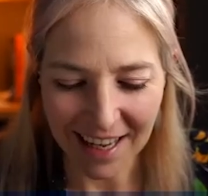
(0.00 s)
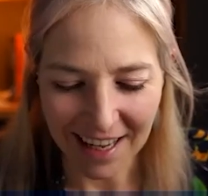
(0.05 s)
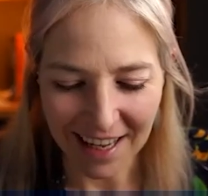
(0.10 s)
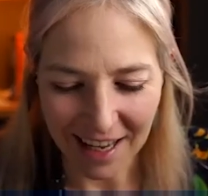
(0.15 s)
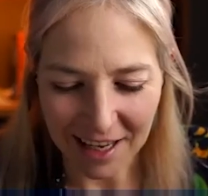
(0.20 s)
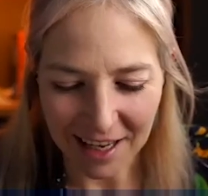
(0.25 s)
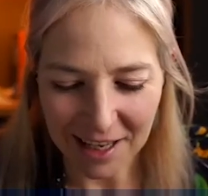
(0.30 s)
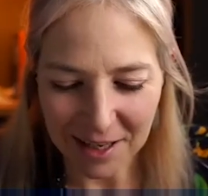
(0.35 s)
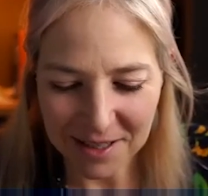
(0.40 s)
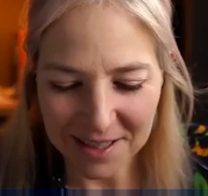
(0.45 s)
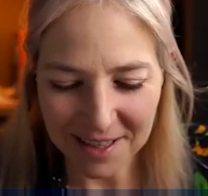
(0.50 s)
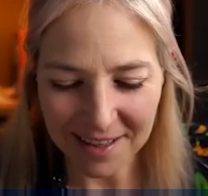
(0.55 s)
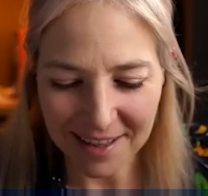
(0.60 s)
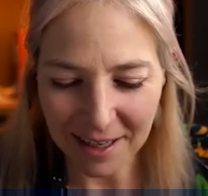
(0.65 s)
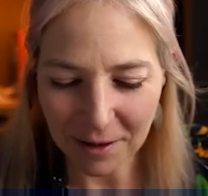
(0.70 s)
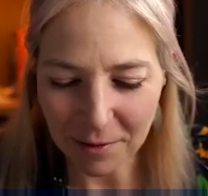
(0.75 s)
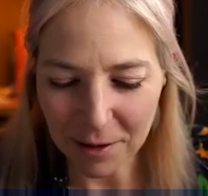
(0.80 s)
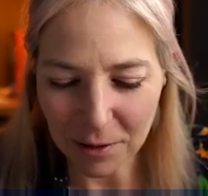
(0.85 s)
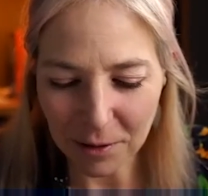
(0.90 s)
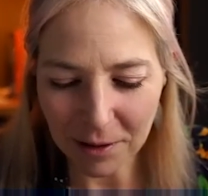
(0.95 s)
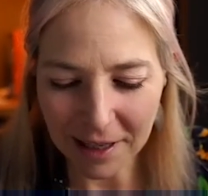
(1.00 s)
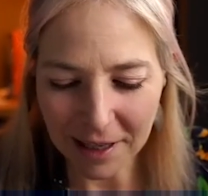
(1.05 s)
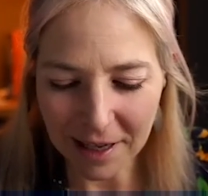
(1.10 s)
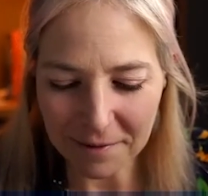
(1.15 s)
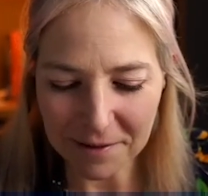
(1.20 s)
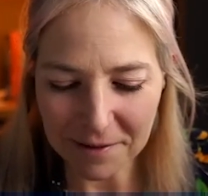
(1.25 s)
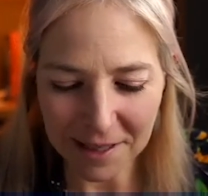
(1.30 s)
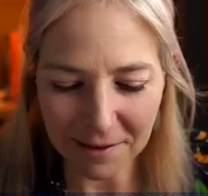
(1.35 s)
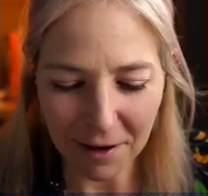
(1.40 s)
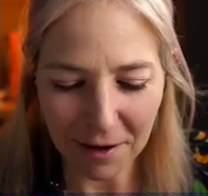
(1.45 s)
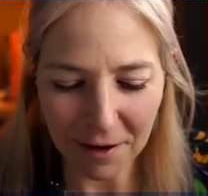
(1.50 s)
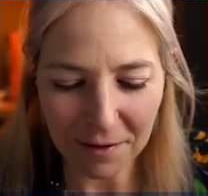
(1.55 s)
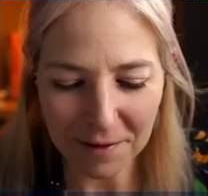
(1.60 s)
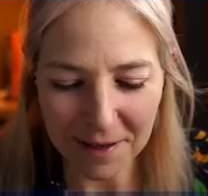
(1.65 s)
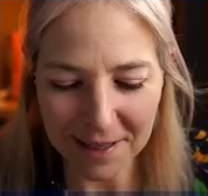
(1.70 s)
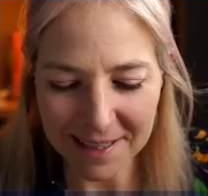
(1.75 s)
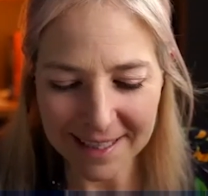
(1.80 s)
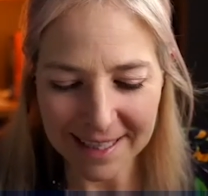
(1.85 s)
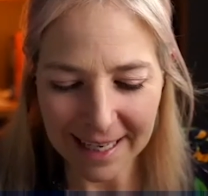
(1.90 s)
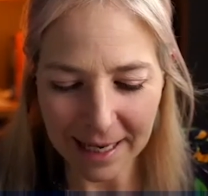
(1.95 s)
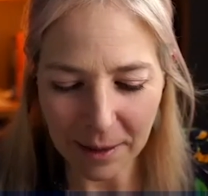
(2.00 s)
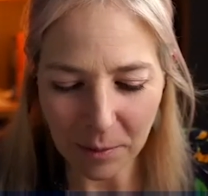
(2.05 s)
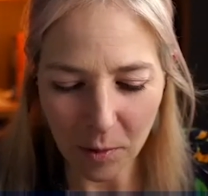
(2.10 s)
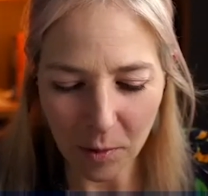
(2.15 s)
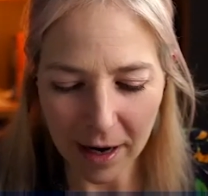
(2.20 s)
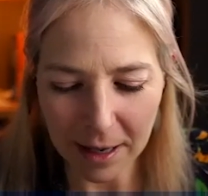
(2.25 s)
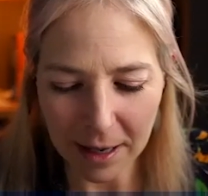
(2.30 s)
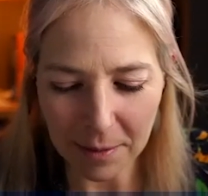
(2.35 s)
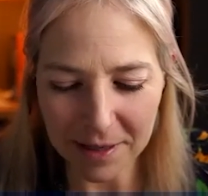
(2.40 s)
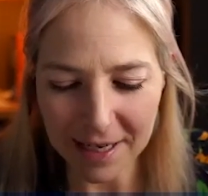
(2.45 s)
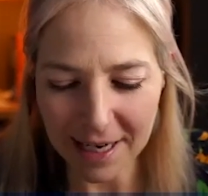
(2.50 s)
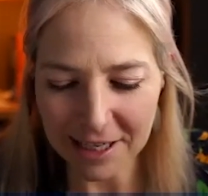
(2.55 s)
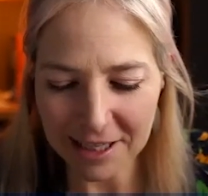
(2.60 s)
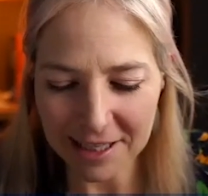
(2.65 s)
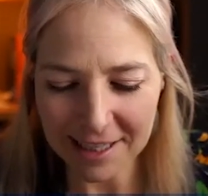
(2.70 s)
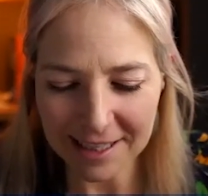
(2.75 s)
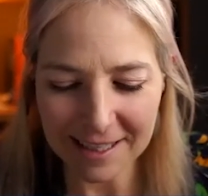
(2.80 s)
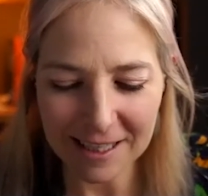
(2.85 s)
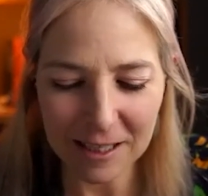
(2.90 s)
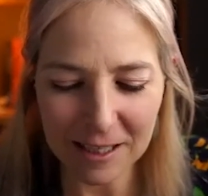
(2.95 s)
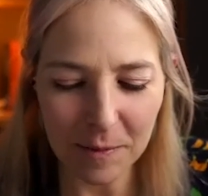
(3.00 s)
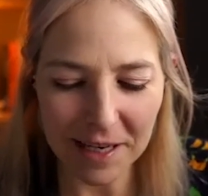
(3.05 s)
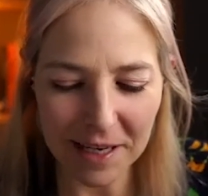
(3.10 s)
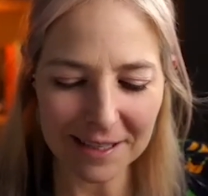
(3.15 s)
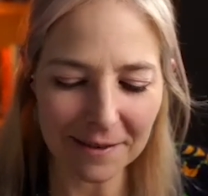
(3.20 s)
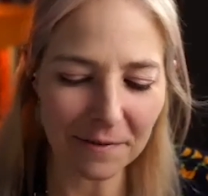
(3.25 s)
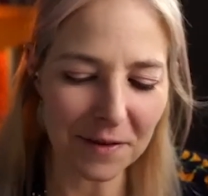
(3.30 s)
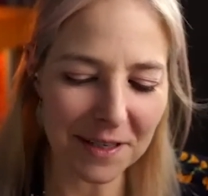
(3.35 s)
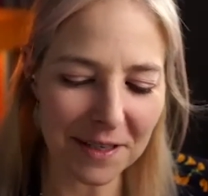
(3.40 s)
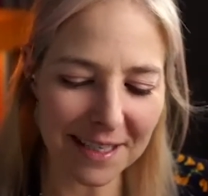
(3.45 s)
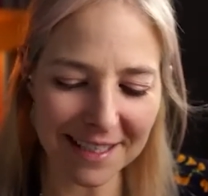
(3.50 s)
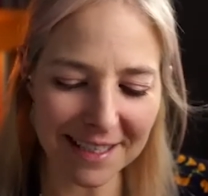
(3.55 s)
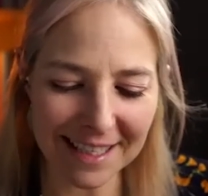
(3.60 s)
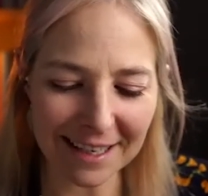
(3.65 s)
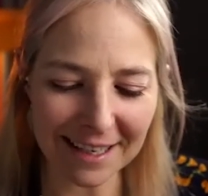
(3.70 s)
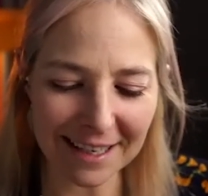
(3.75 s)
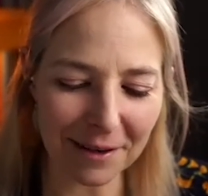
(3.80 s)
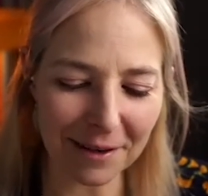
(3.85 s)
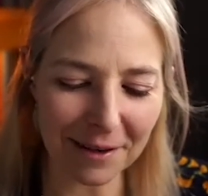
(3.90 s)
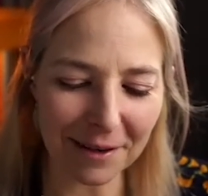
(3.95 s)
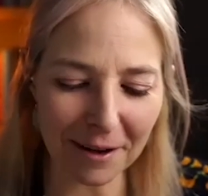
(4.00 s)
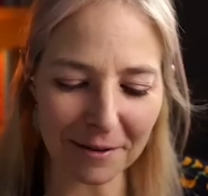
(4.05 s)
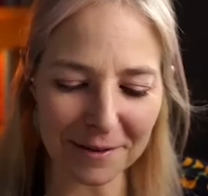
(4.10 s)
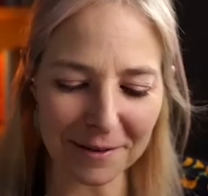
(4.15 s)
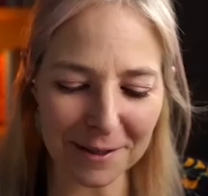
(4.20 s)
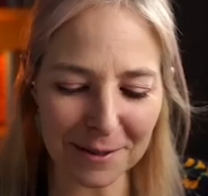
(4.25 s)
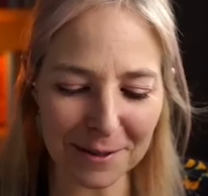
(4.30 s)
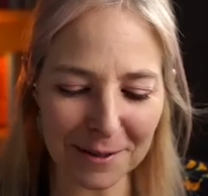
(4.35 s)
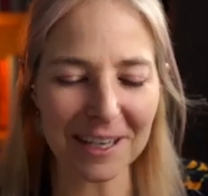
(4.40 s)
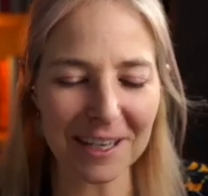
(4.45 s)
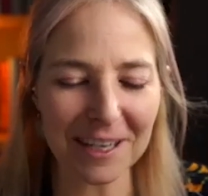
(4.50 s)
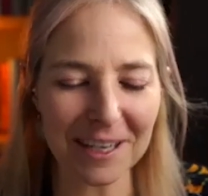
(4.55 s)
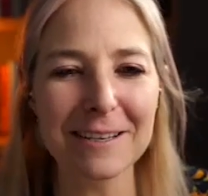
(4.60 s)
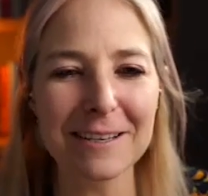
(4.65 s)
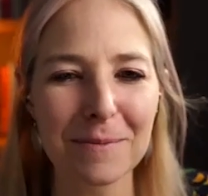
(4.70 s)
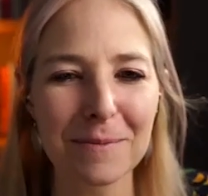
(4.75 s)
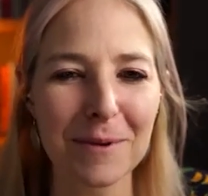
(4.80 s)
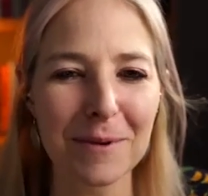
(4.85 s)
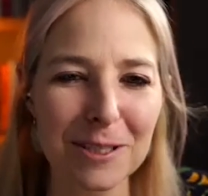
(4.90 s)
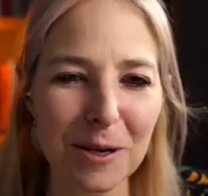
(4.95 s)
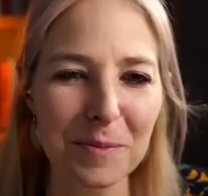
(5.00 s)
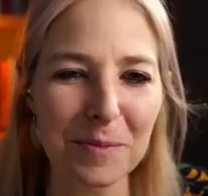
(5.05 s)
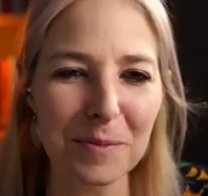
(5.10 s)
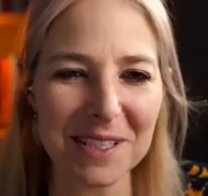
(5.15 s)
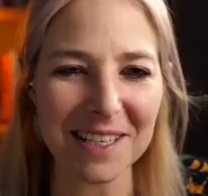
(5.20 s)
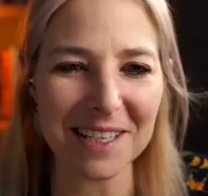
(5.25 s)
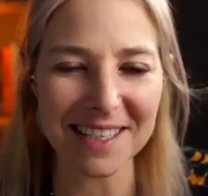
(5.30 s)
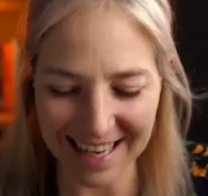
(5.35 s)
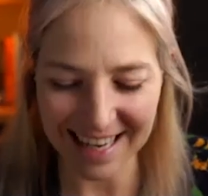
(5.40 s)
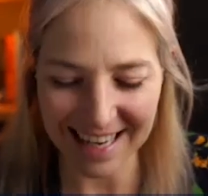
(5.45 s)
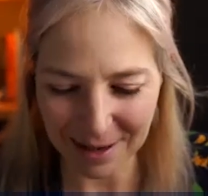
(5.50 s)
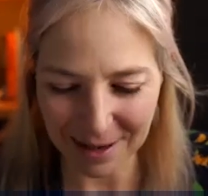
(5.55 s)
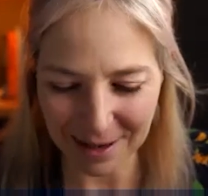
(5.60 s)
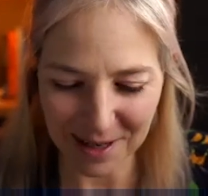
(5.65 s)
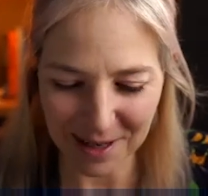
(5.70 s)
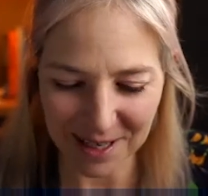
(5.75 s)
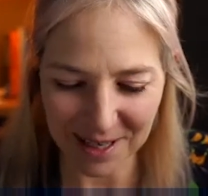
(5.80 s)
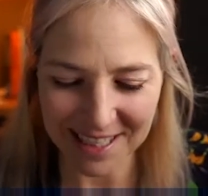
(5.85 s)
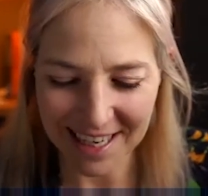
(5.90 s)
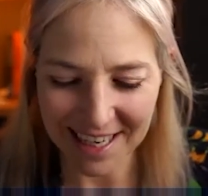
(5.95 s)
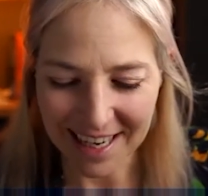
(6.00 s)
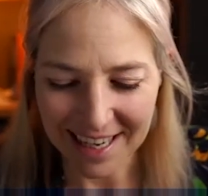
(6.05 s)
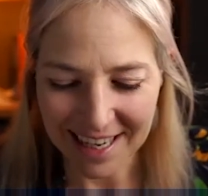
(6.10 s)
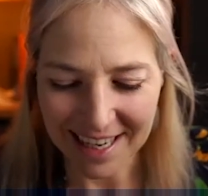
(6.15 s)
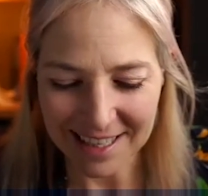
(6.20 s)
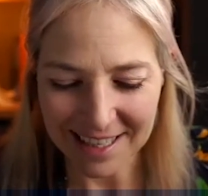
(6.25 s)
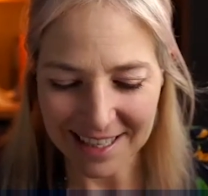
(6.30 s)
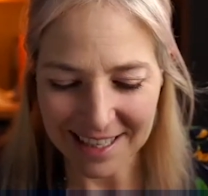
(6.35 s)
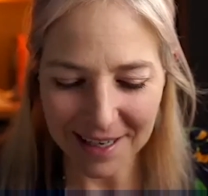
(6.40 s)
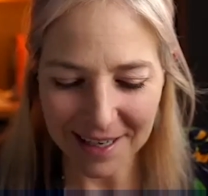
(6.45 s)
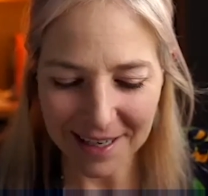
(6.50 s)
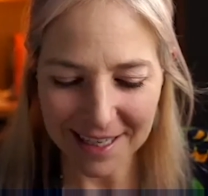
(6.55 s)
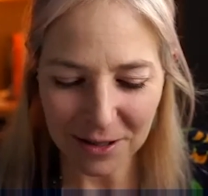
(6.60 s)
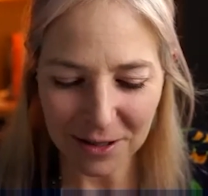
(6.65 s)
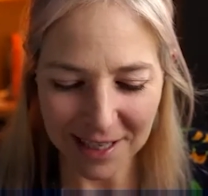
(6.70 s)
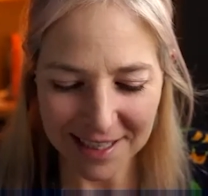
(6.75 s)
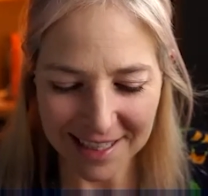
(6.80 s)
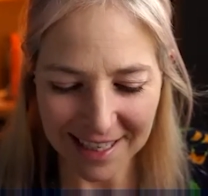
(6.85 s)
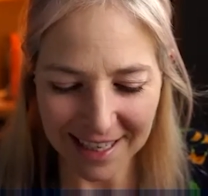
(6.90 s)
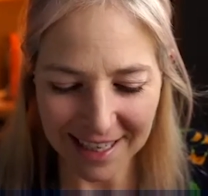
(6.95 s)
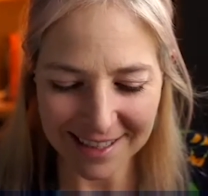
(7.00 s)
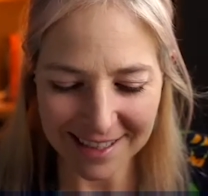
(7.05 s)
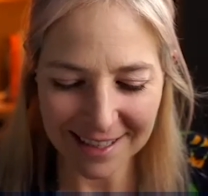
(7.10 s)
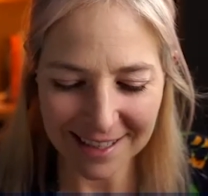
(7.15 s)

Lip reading: I used to think we all loved in roughly the same way, but actually the specificity of love is what keeps my job as a celebrant so interesting.